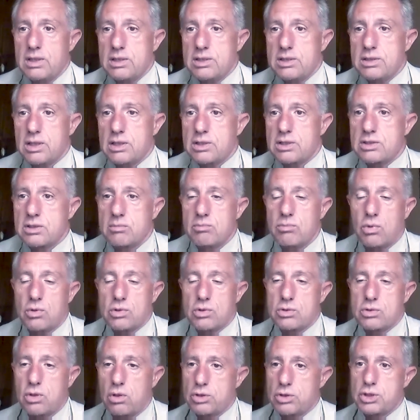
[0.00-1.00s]
easiest and
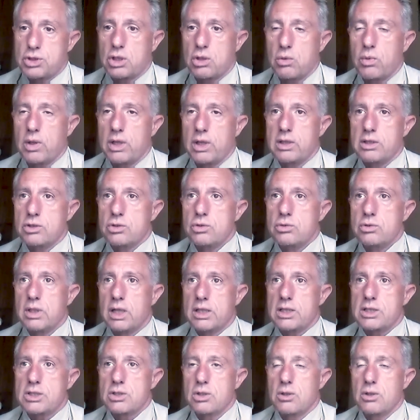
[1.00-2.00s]
most logical way to do
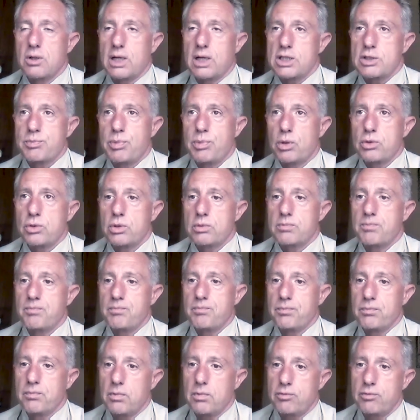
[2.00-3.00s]
that. So I spoke to
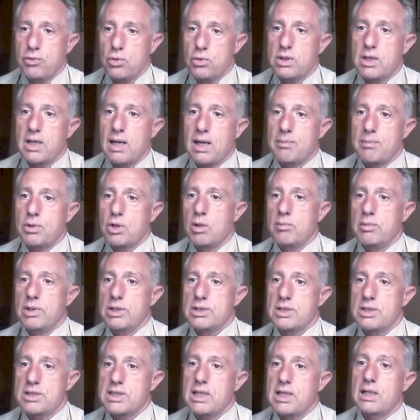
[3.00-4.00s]
a few cab
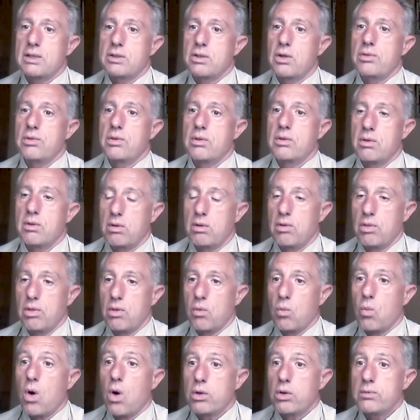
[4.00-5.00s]
companies and settled on on
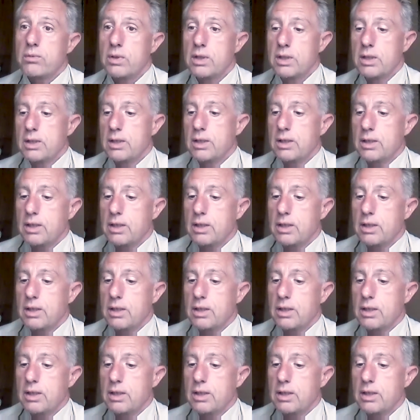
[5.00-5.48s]
the one.